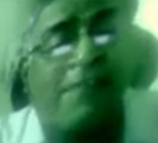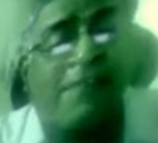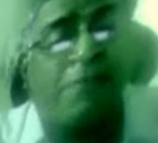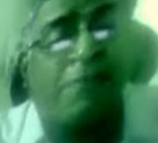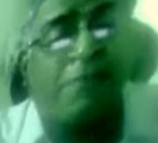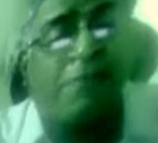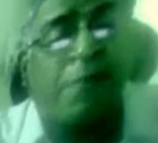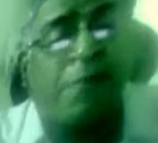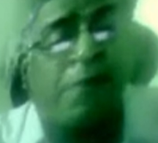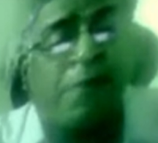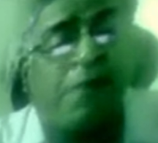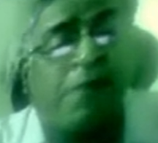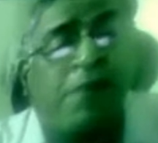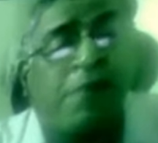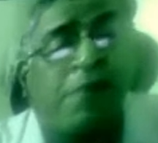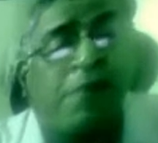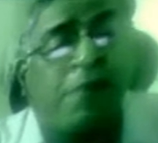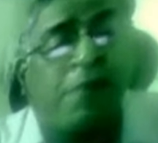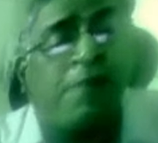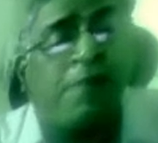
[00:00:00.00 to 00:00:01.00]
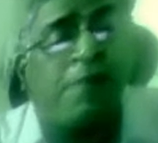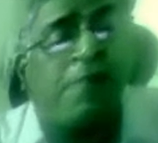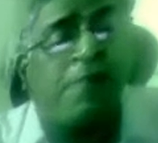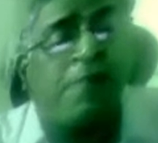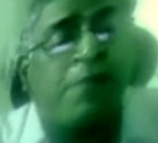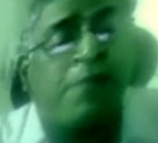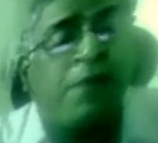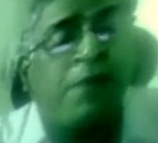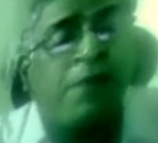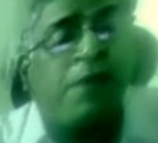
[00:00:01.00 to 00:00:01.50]
by men and women.
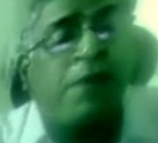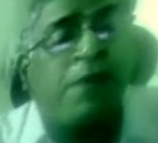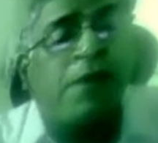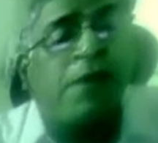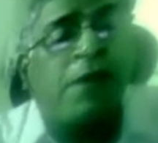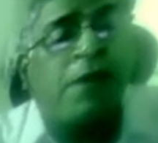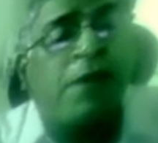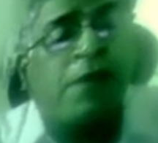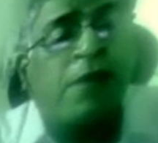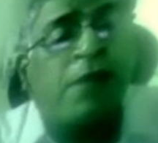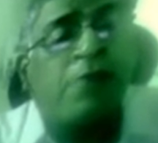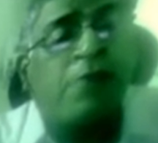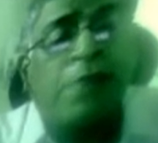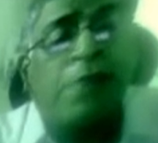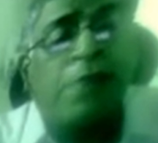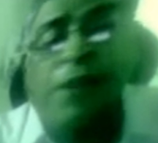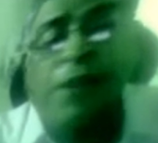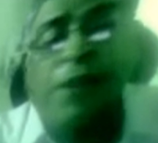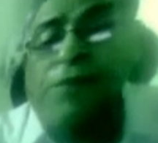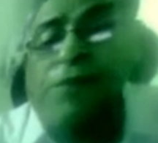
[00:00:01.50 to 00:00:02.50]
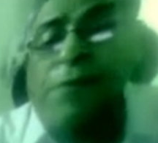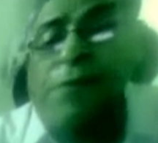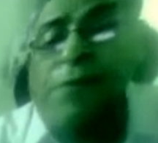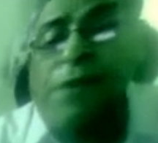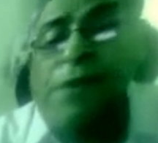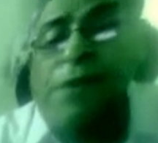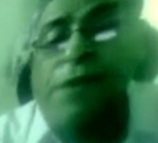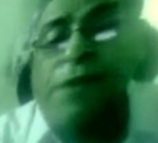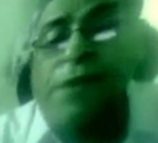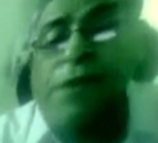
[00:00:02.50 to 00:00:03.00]
Although men and women are
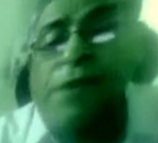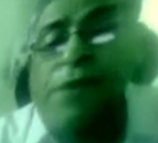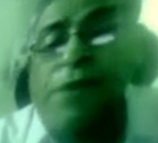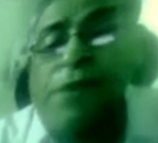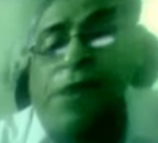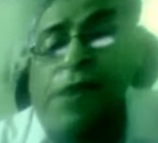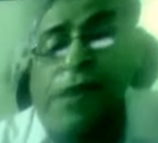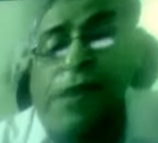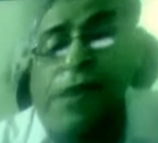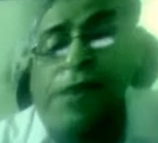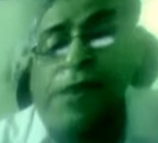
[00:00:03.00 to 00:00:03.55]
equally likely to